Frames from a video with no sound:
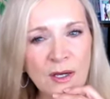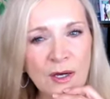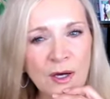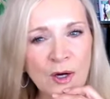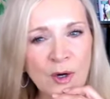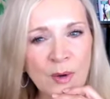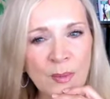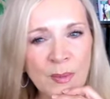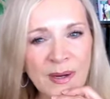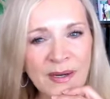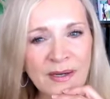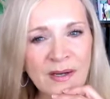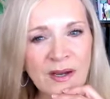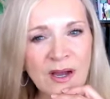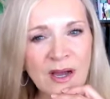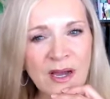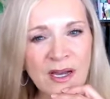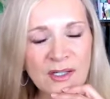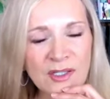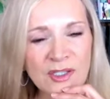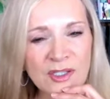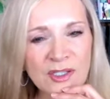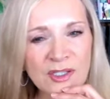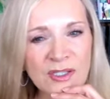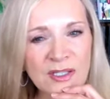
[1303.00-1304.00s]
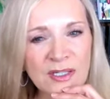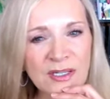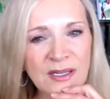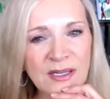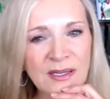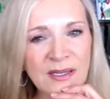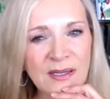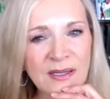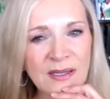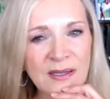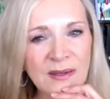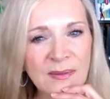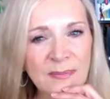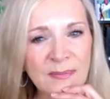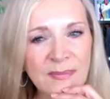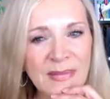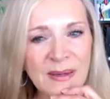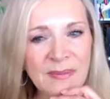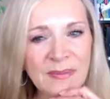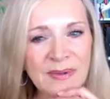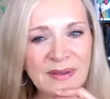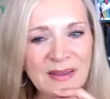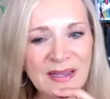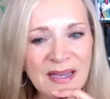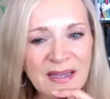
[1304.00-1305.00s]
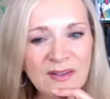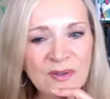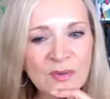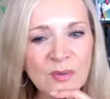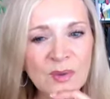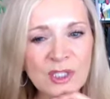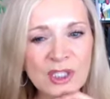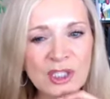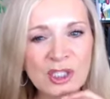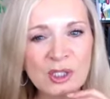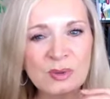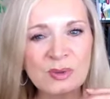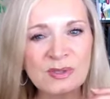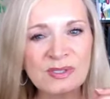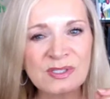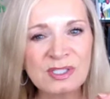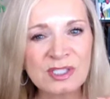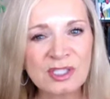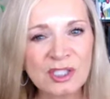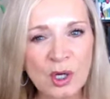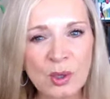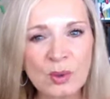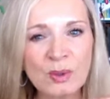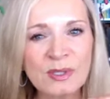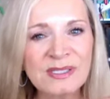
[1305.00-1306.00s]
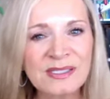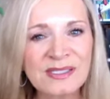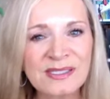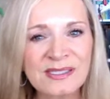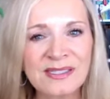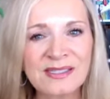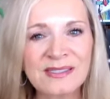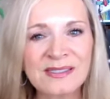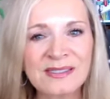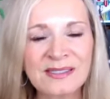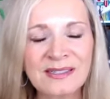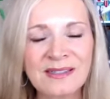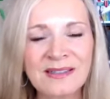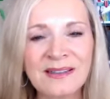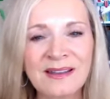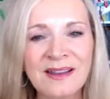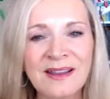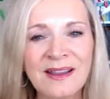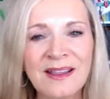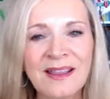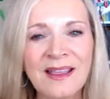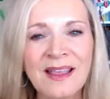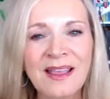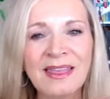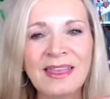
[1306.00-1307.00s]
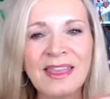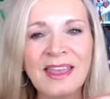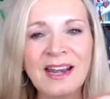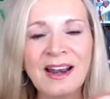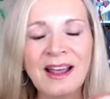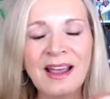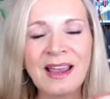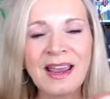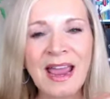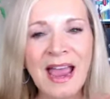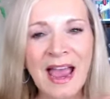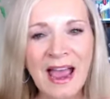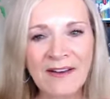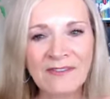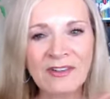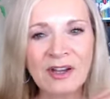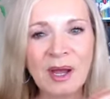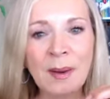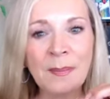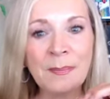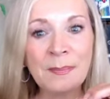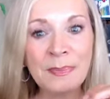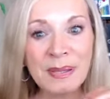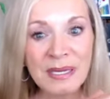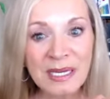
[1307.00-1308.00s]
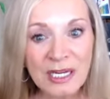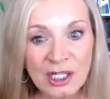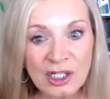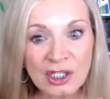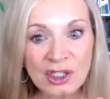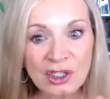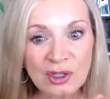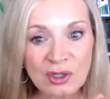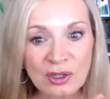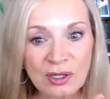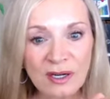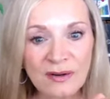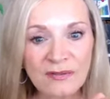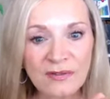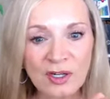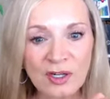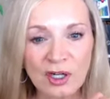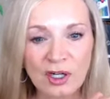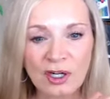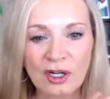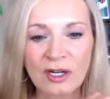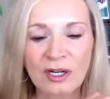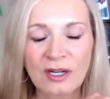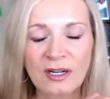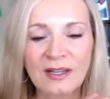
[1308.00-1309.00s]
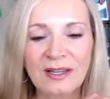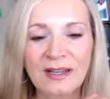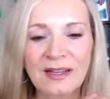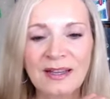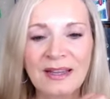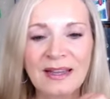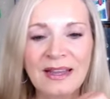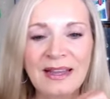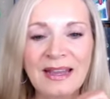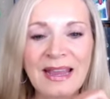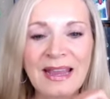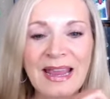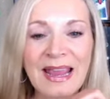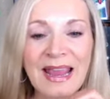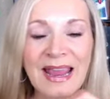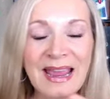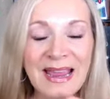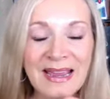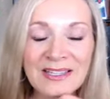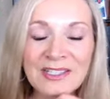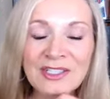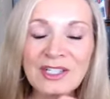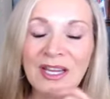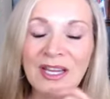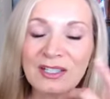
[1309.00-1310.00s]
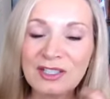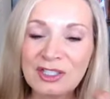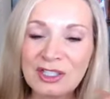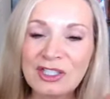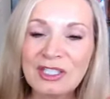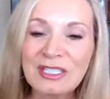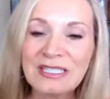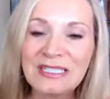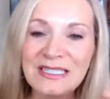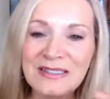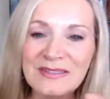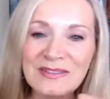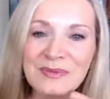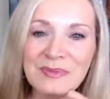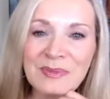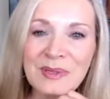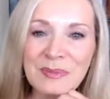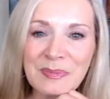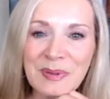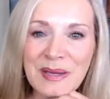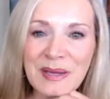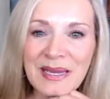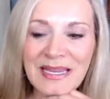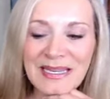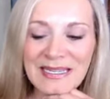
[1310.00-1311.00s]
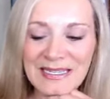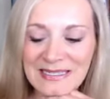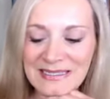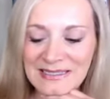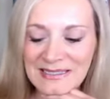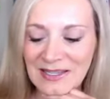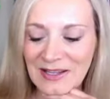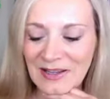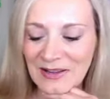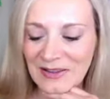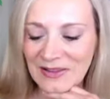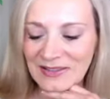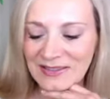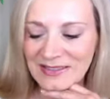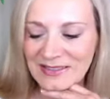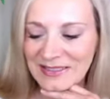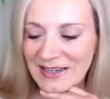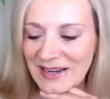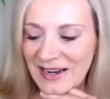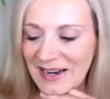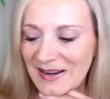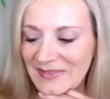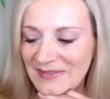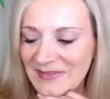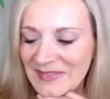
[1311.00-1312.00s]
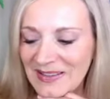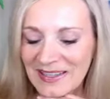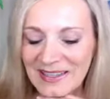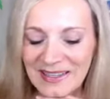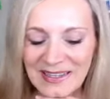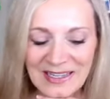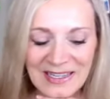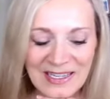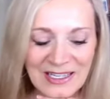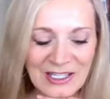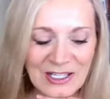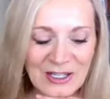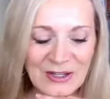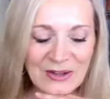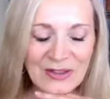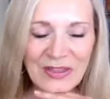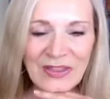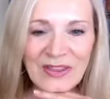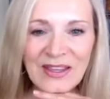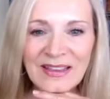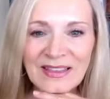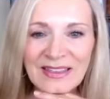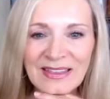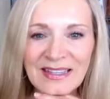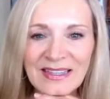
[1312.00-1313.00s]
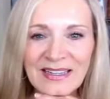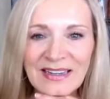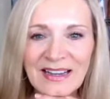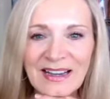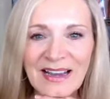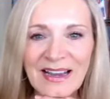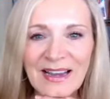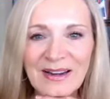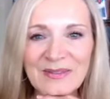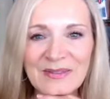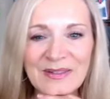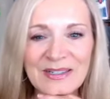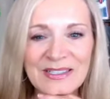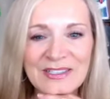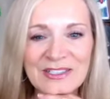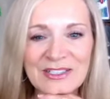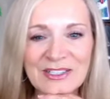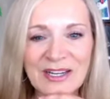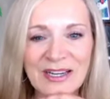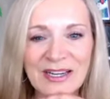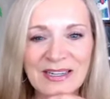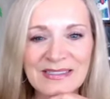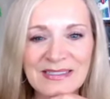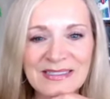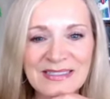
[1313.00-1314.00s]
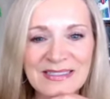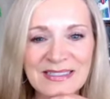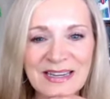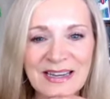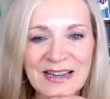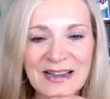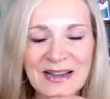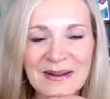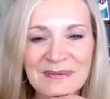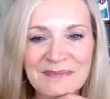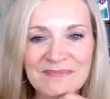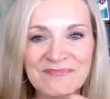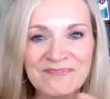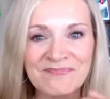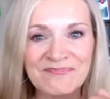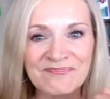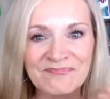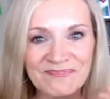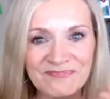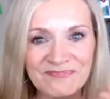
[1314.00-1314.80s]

oh my gosh, maybe that's why she was so insistent that I have a picture of her. And yes, she leaves me pennies all the time. You'd think that I would just um,